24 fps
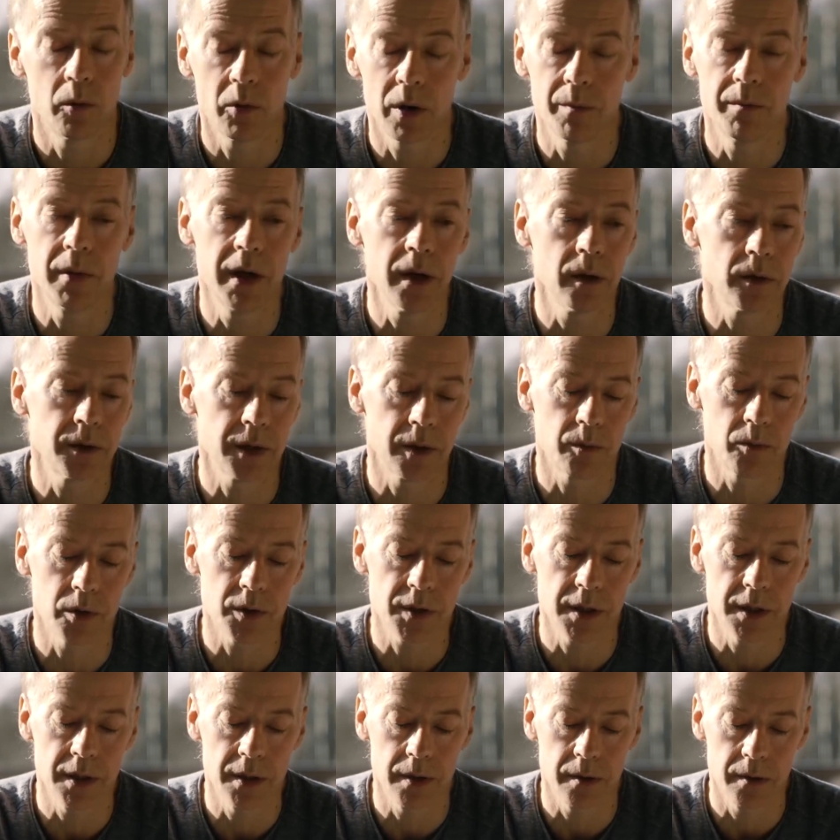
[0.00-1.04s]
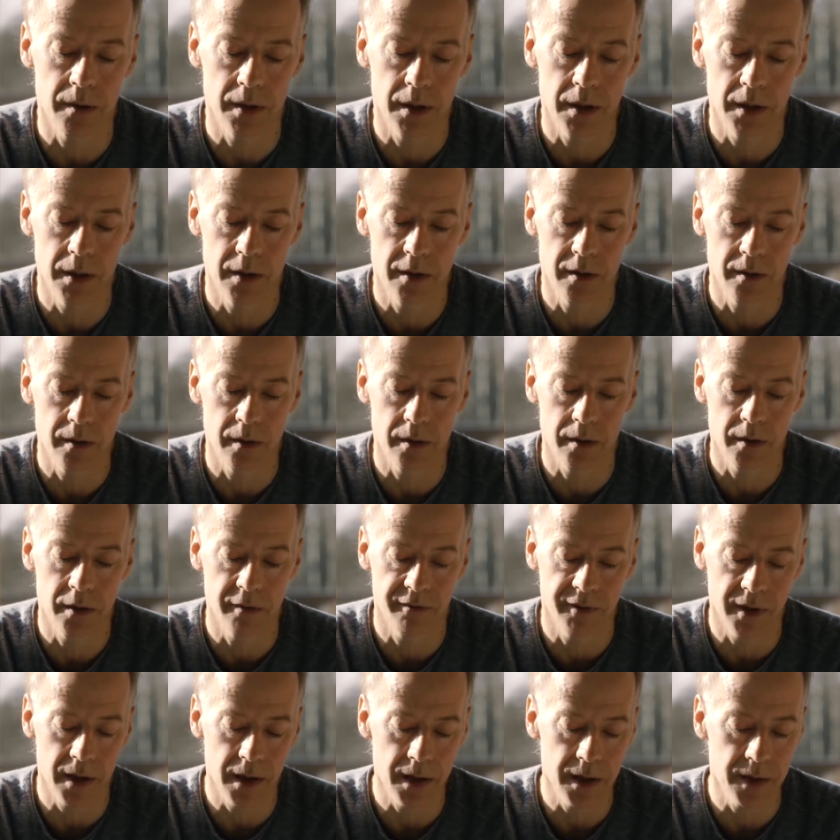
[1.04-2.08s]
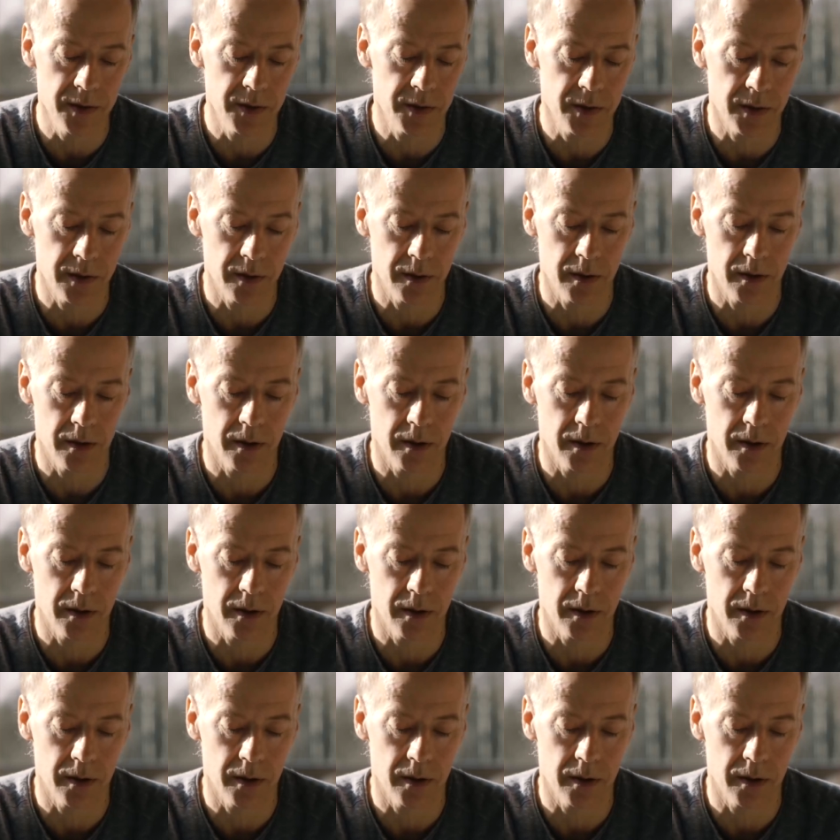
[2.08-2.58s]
And what Mail did was he devised